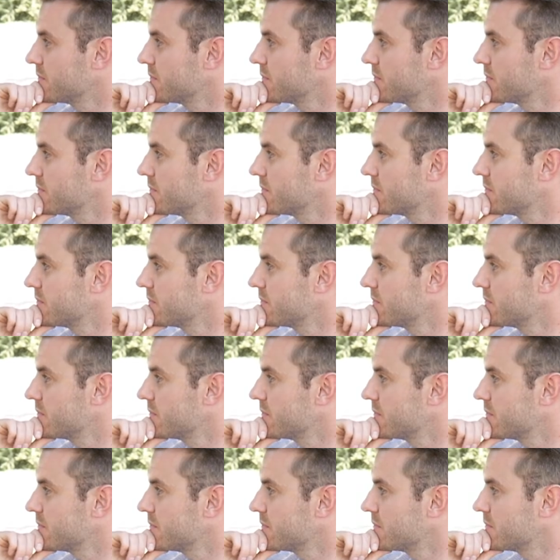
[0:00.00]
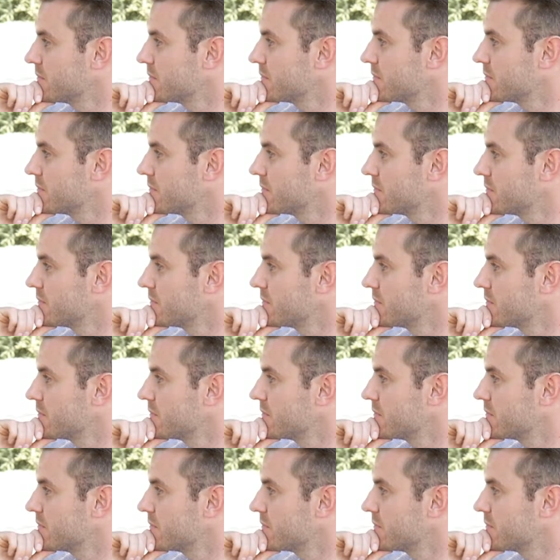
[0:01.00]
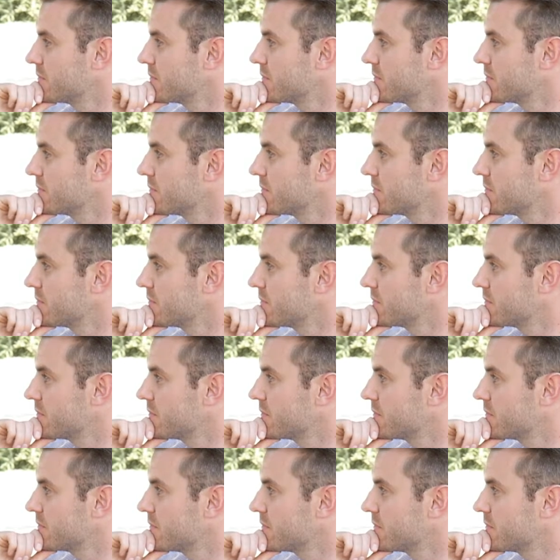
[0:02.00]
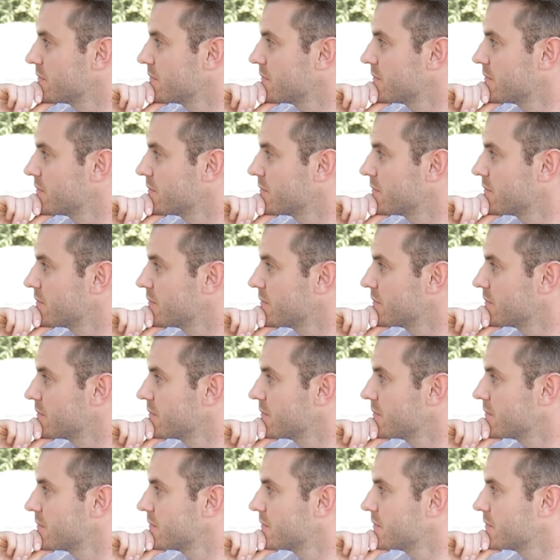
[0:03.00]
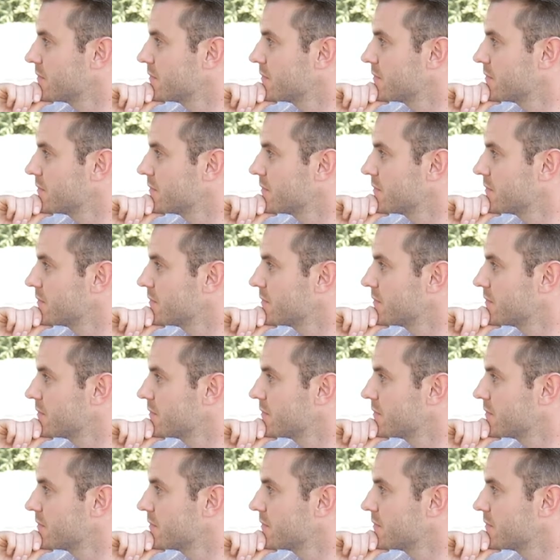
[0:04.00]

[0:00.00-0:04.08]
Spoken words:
The person shown says nothing.